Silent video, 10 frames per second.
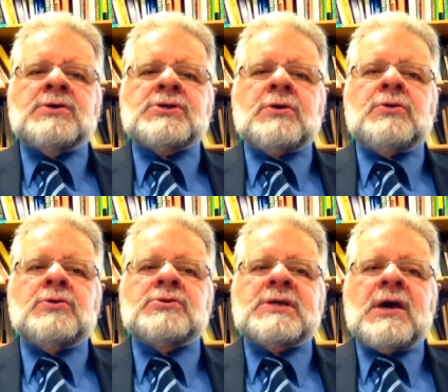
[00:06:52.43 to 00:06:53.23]
So
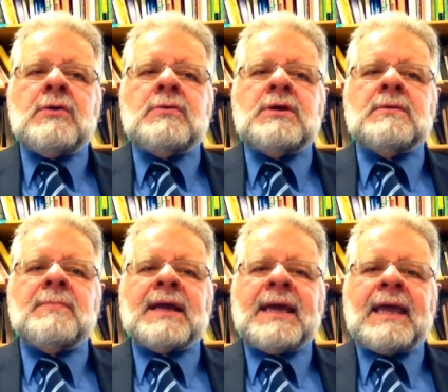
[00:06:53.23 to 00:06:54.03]

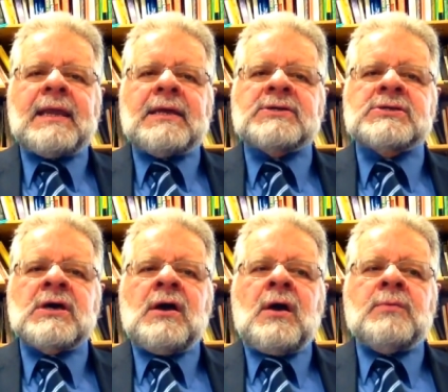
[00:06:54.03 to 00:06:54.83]
Newtonian mechanics
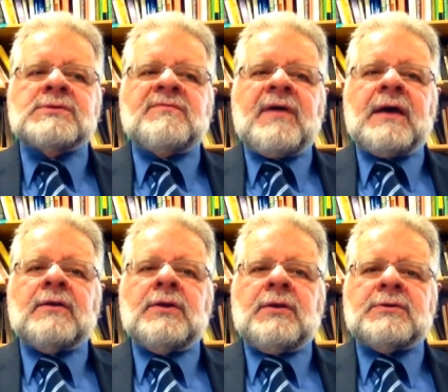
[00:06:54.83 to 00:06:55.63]
was
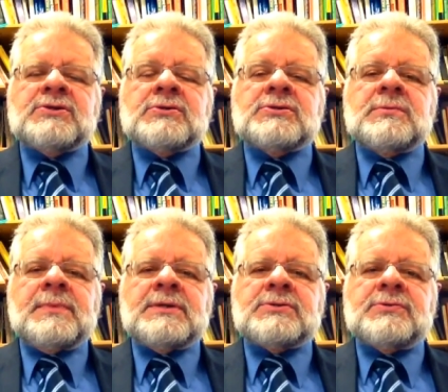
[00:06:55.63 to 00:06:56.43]
found not to
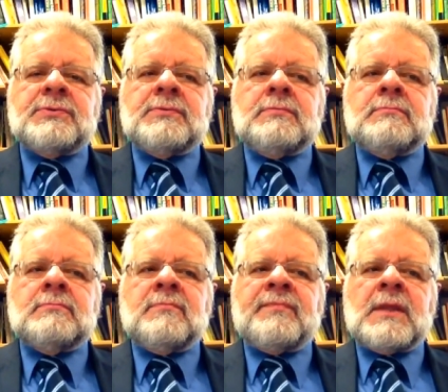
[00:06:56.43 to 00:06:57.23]
be true,
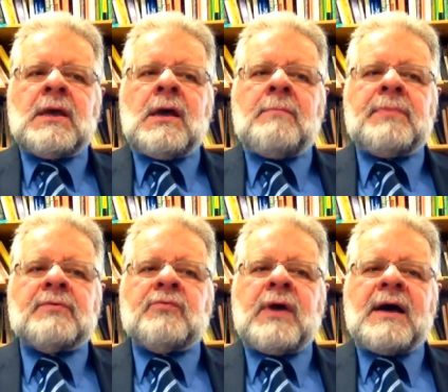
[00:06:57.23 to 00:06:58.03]

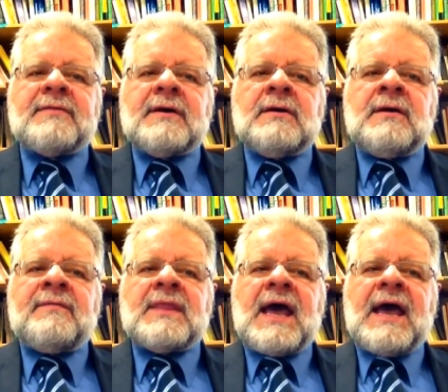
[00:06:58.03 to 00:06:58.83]
but rather
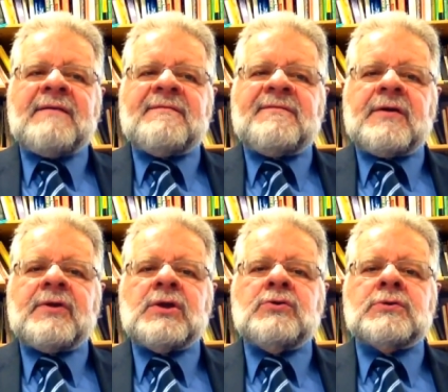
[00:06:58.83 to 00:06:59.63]
a
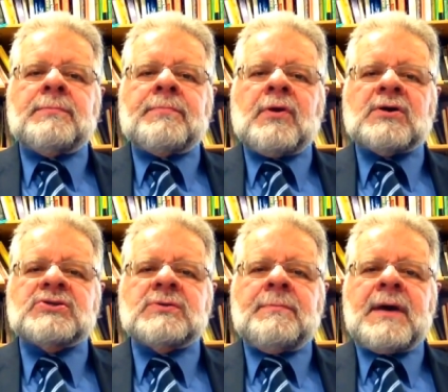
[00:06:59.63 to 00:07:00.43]
very good
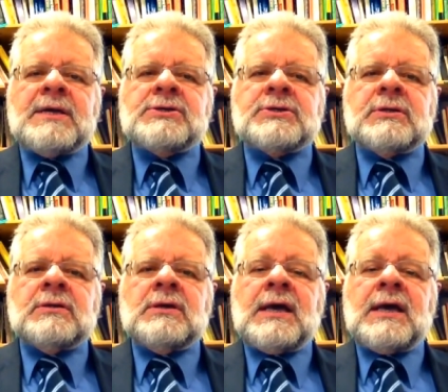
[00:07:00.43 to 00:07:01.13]
approximation